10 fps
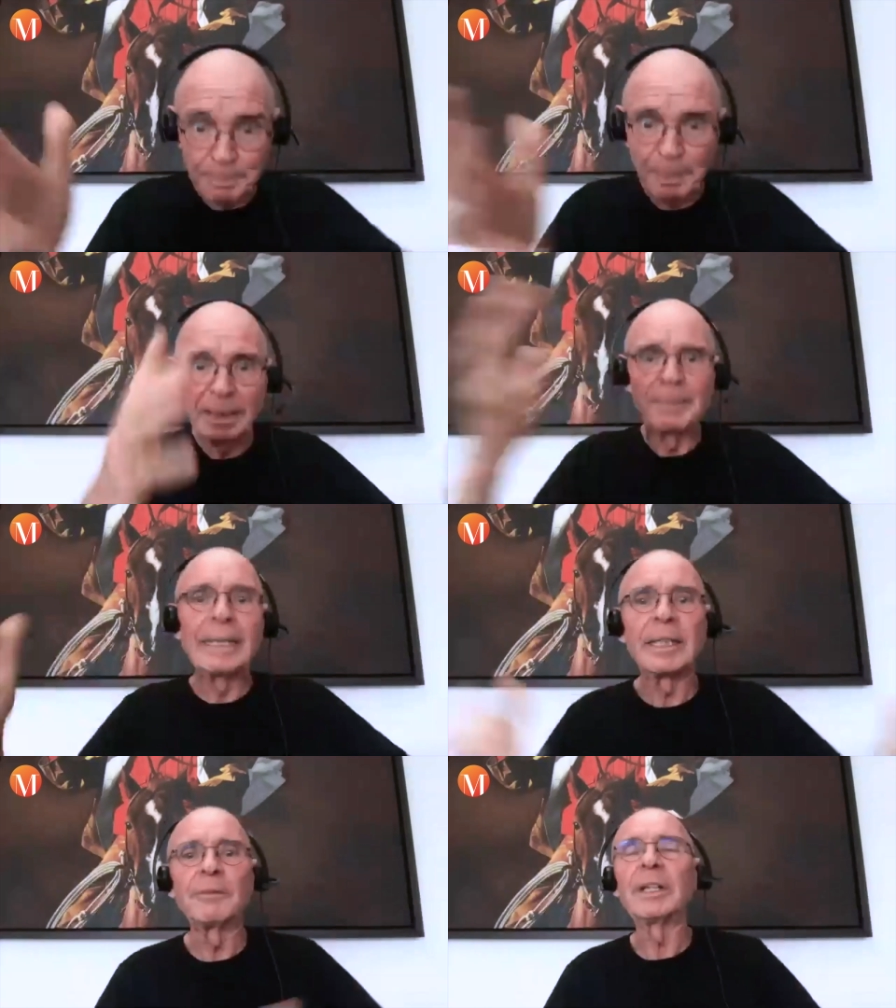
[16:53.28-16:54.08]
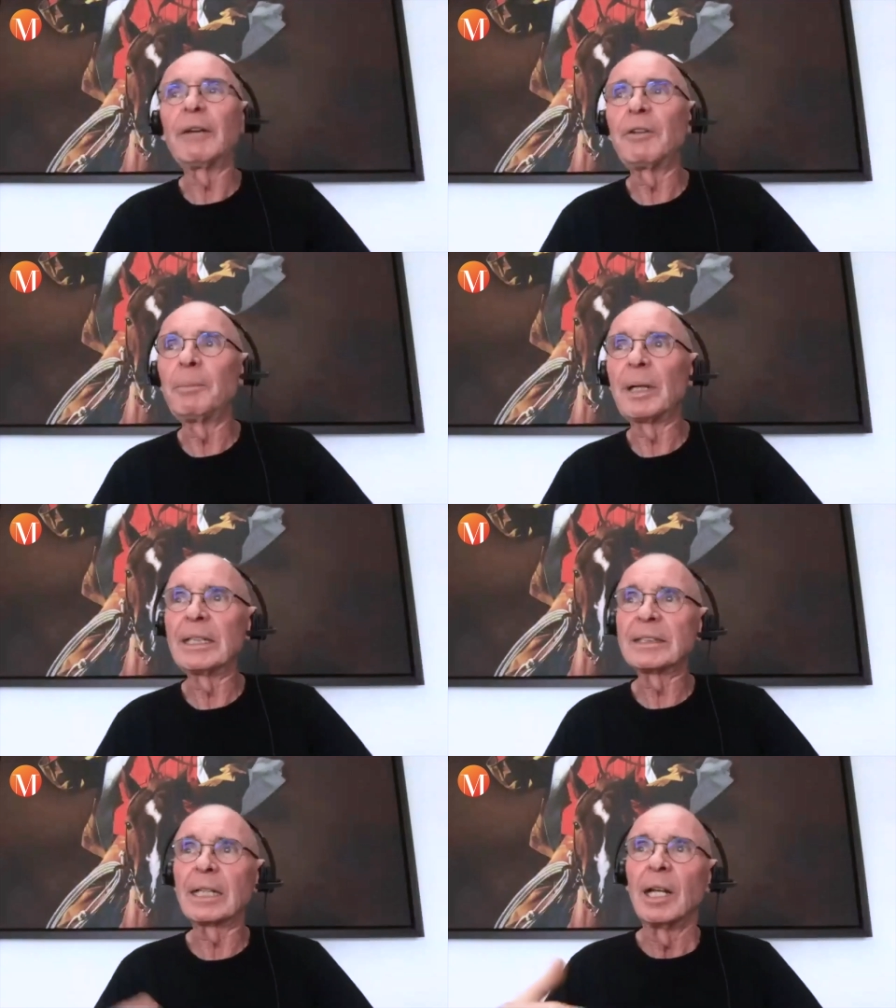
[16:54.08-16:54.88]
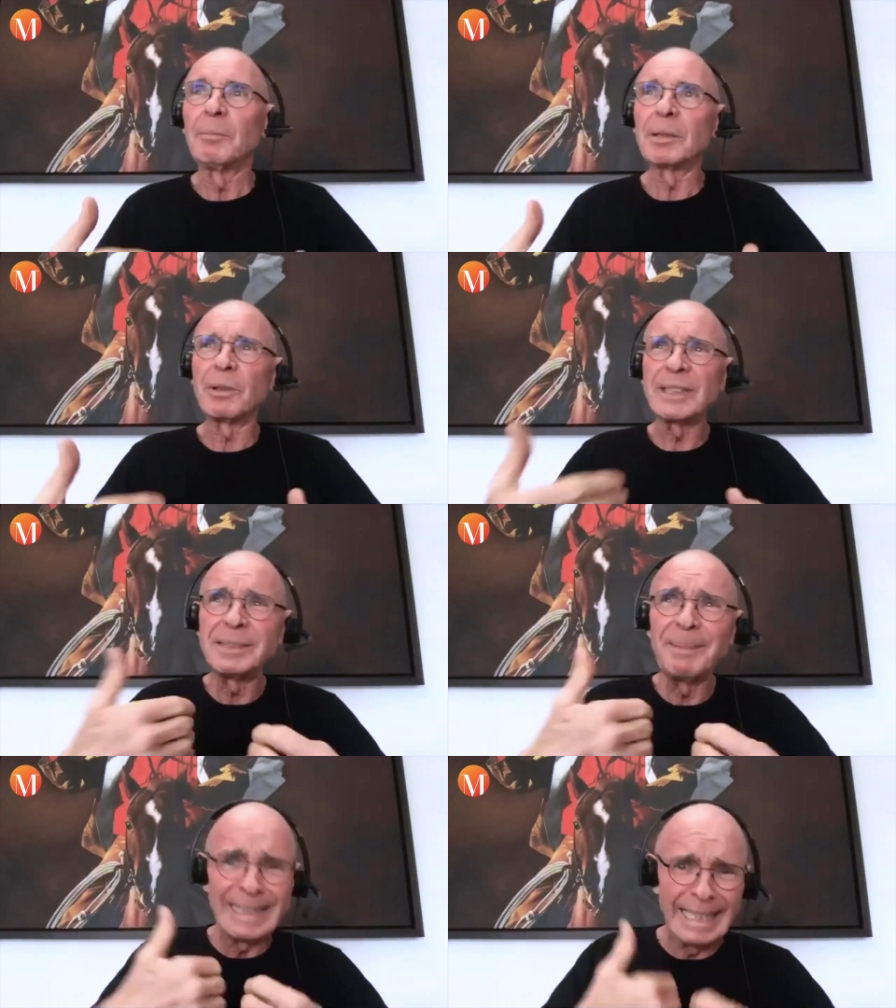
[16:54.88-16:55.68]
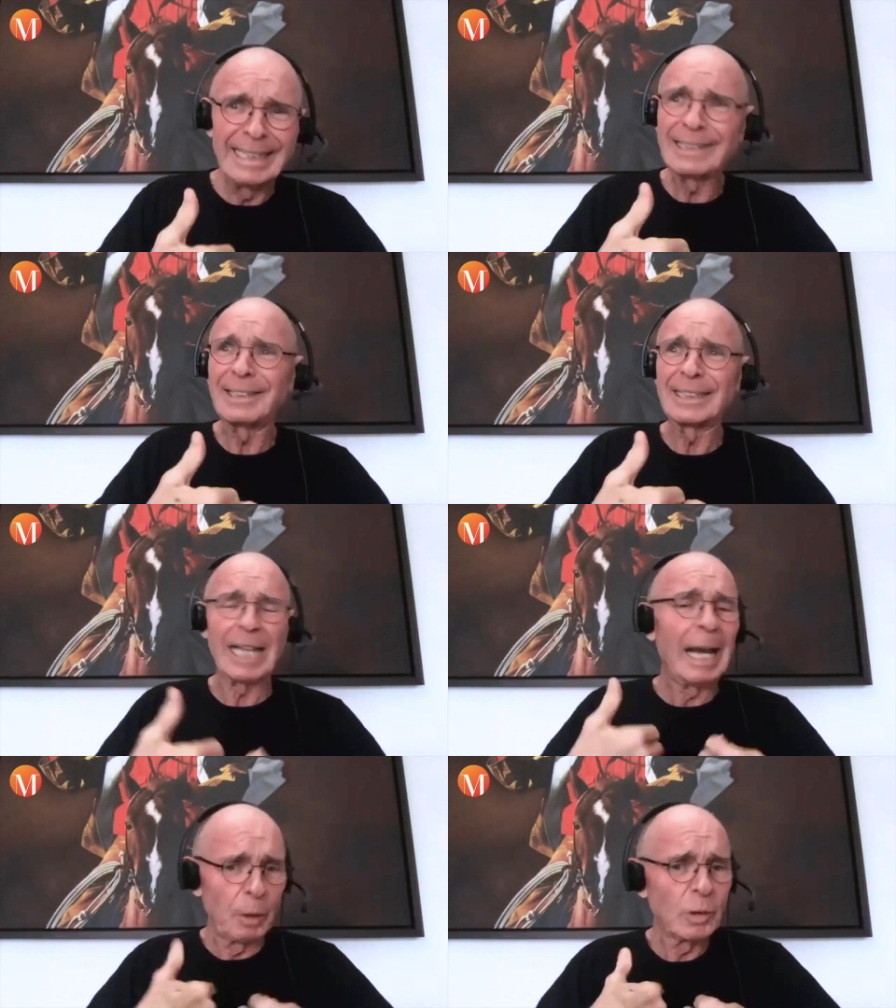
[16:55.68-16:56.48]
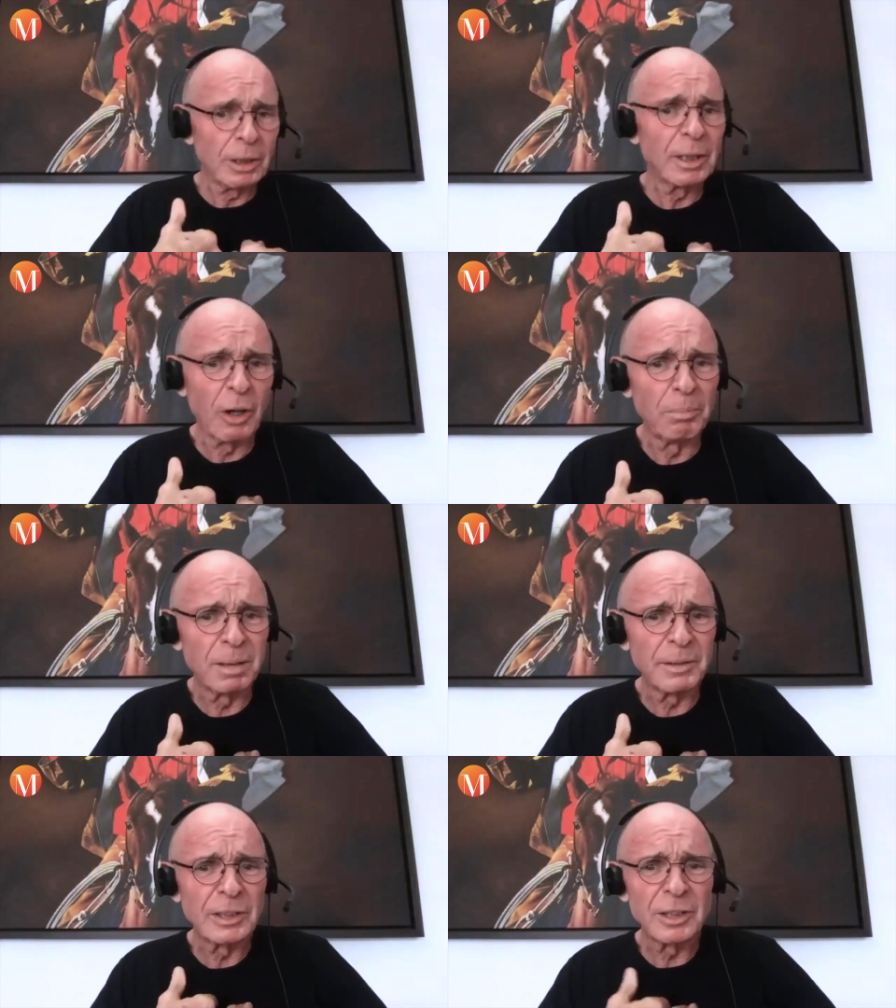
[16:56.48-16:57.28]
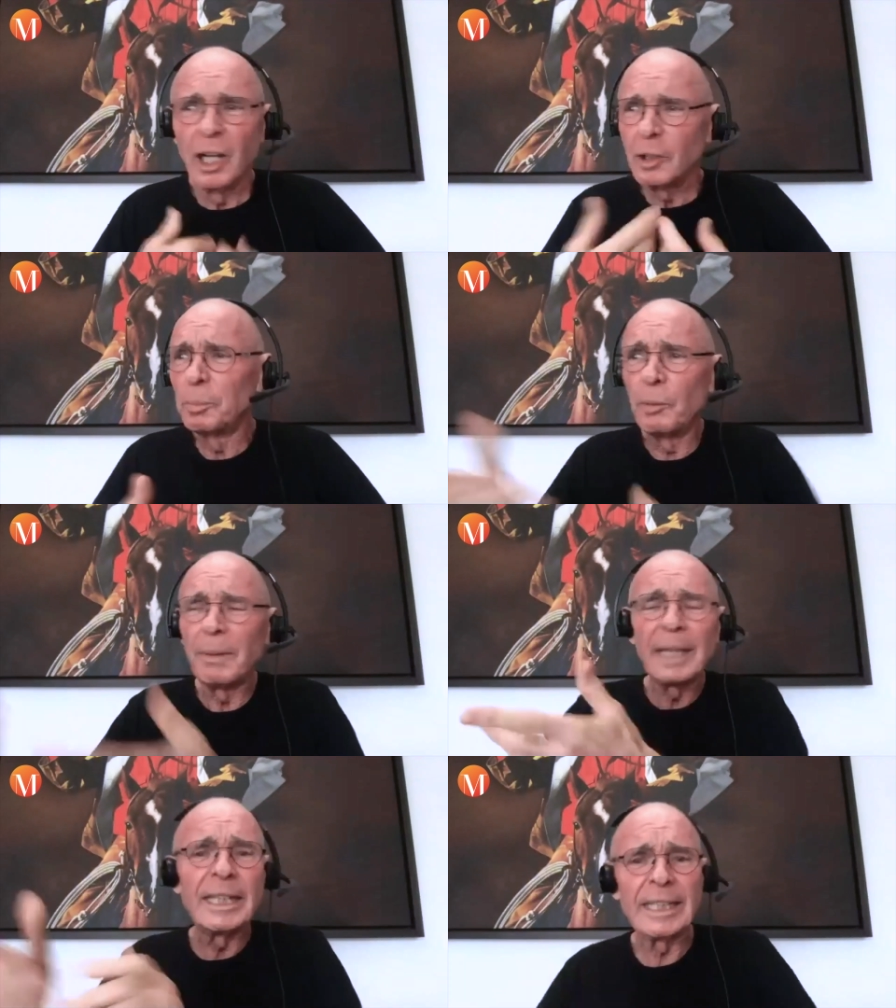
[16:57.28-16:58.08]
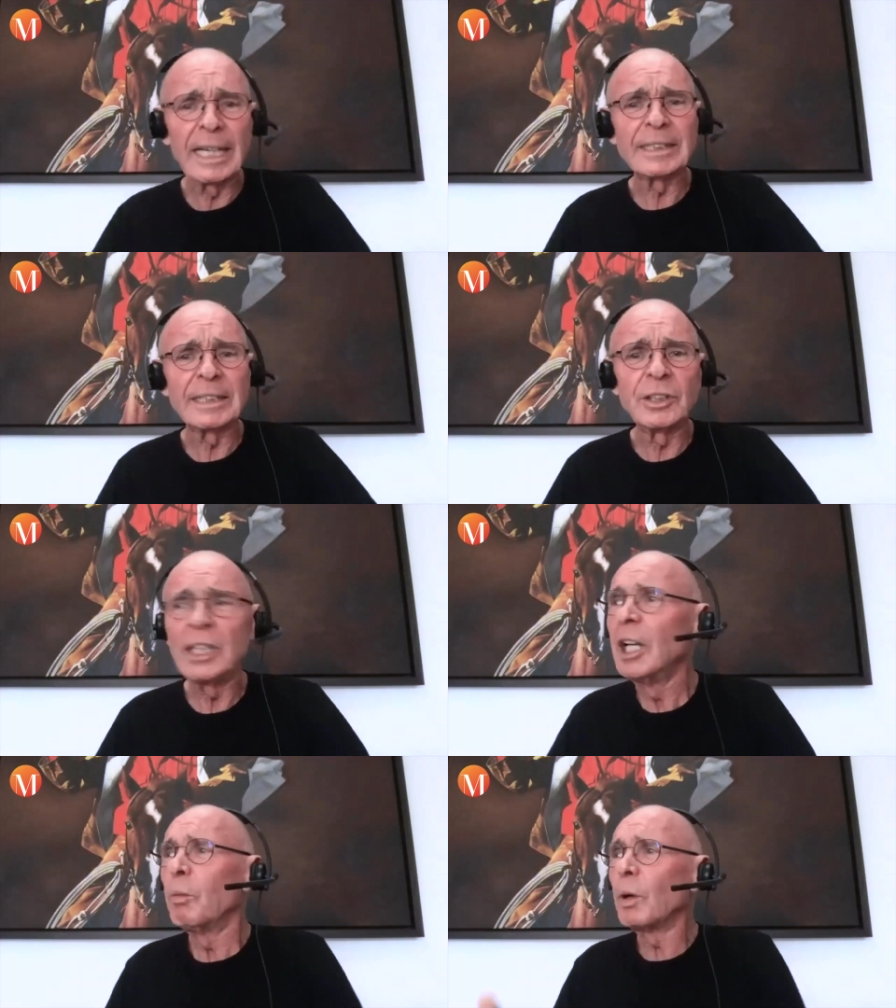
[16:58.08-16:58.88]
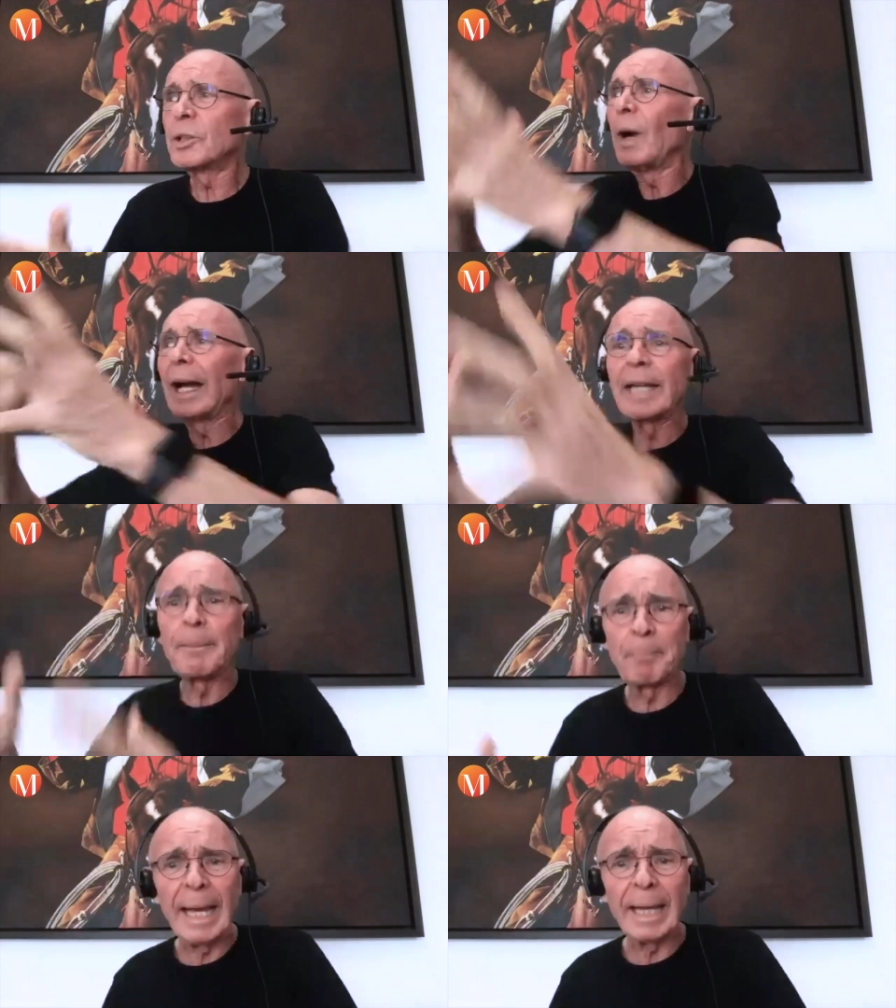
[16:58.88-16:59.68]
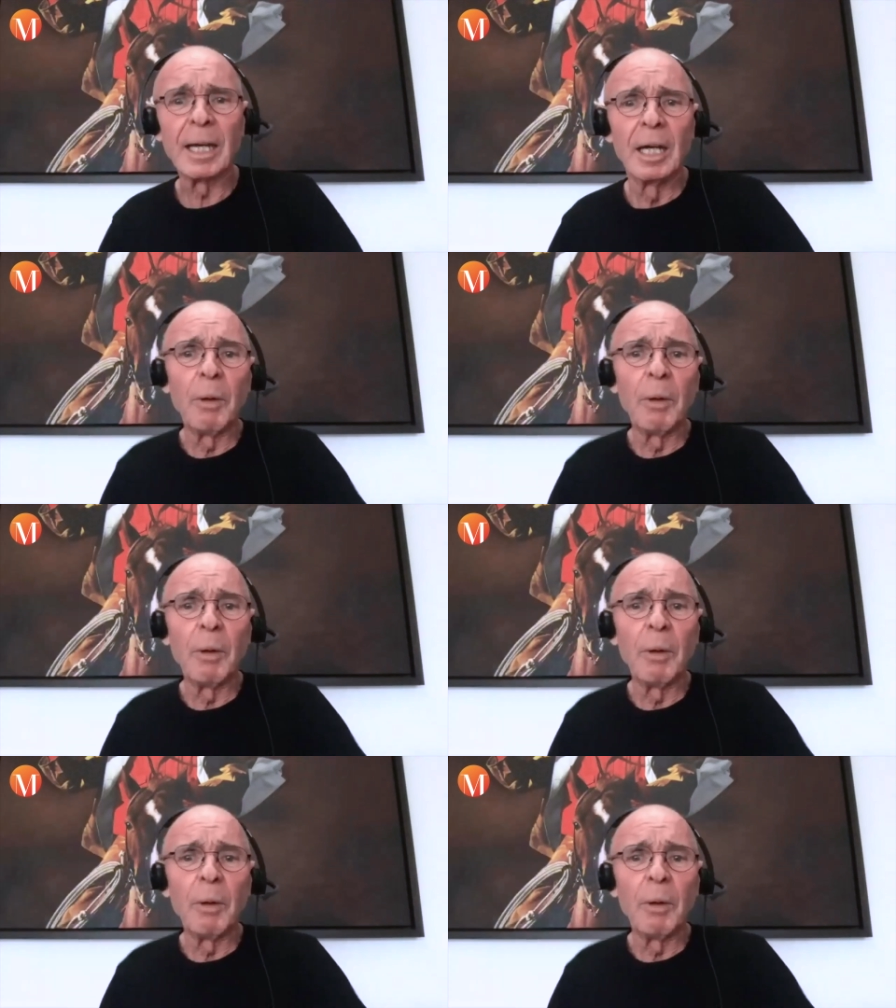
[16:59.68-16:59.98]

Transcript: big meeting with everybody, I said, but what is my interest? I'm also a corporation to put money in the SDG. What do I get back?